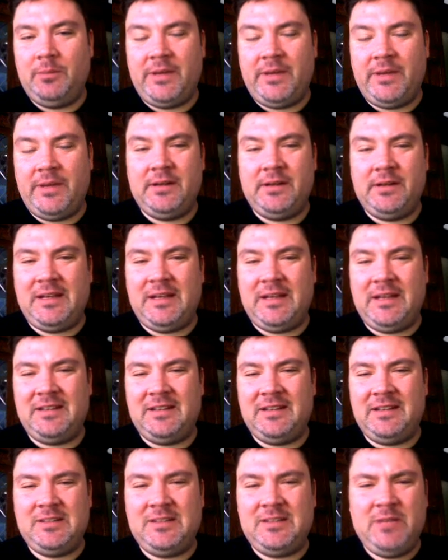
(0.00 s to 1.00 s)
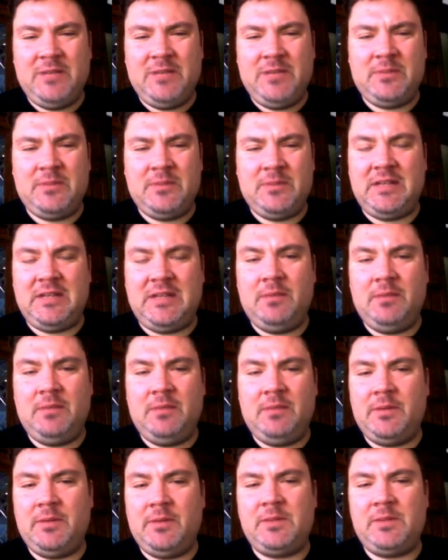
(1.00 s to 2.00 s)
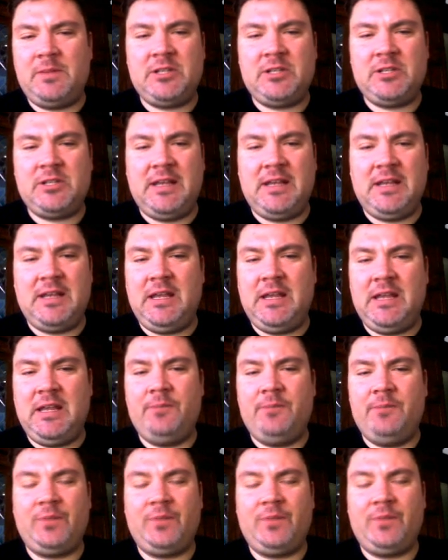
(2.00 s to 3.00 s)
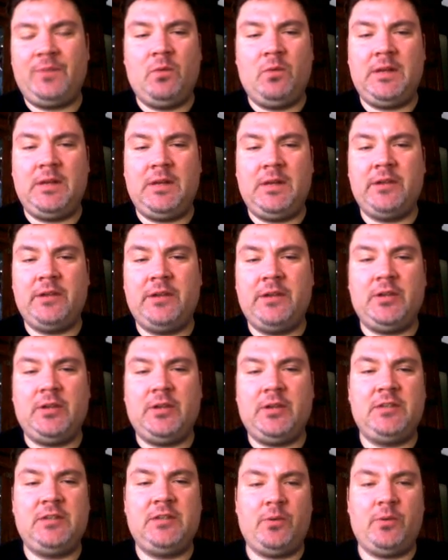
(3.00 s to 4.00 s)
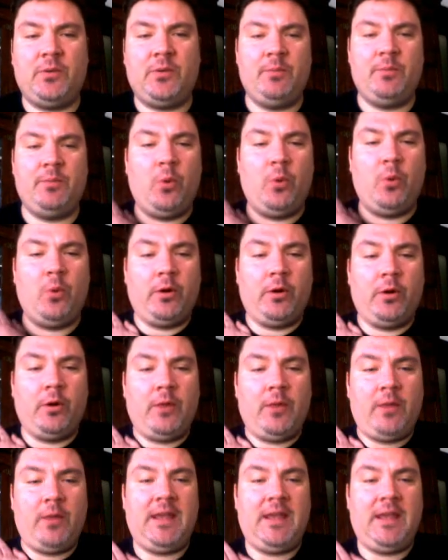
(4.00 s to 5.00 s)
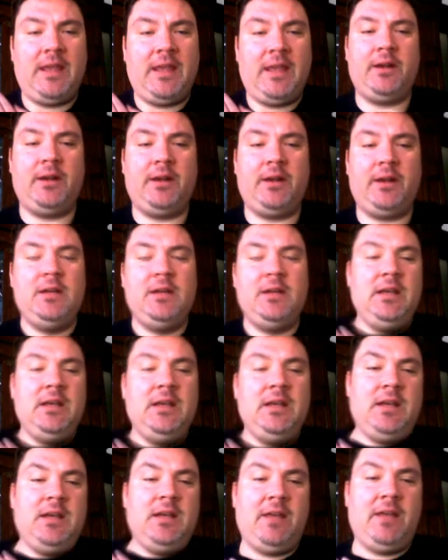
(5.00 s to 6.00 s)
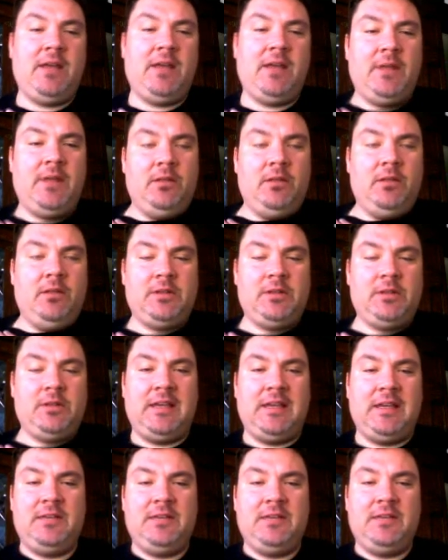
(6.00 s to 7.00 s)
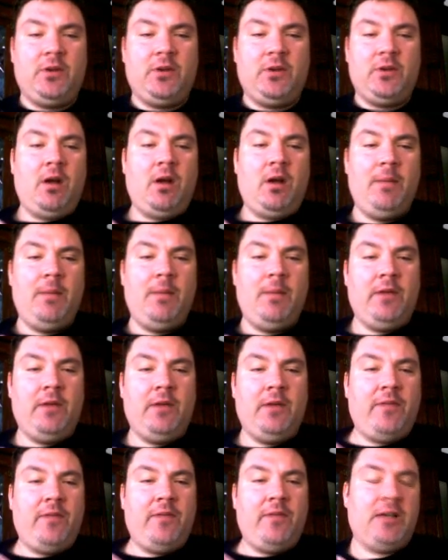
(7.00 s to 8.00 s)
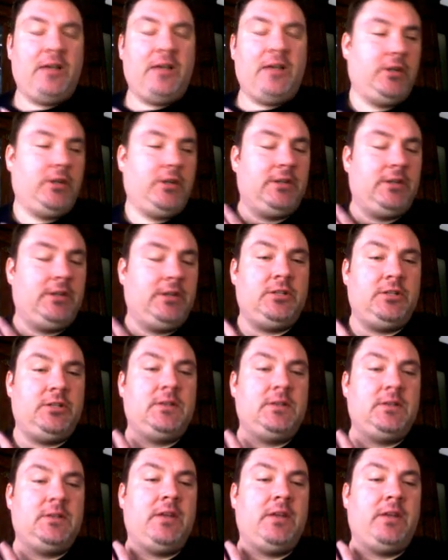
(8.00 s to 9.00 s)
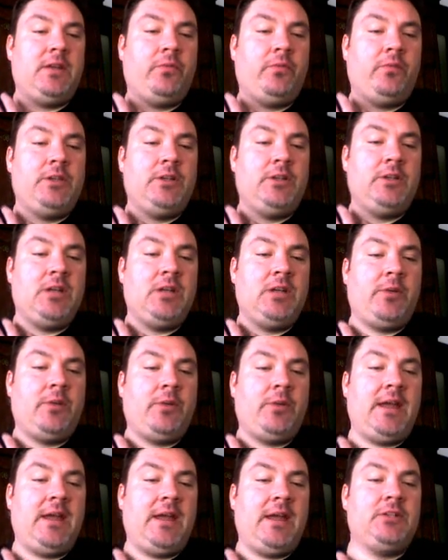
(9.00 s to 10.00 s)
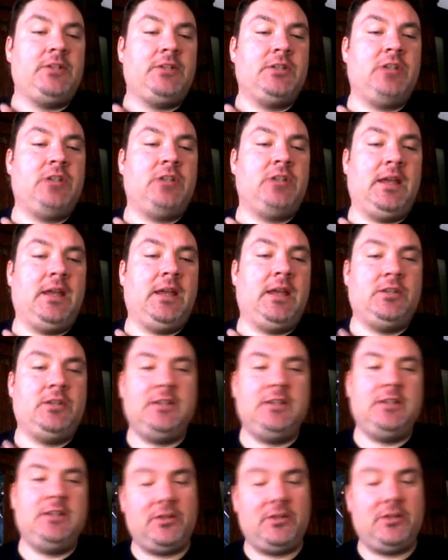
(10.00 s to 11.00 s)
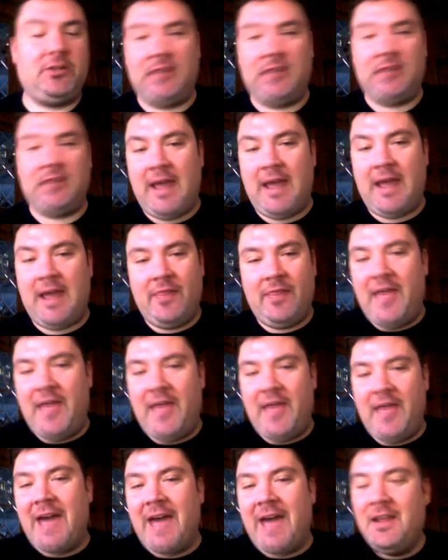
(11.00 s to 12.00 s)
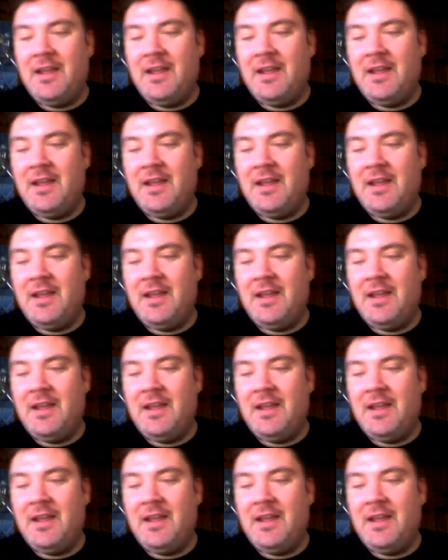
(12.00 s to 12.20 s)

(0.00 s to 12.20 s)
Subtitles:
But sometimes seeing people, especially one character hits her with a board right here, and it looks like it gives her a compound fracture, and she's kind of reaching up, her hand shaking as she touches it, and that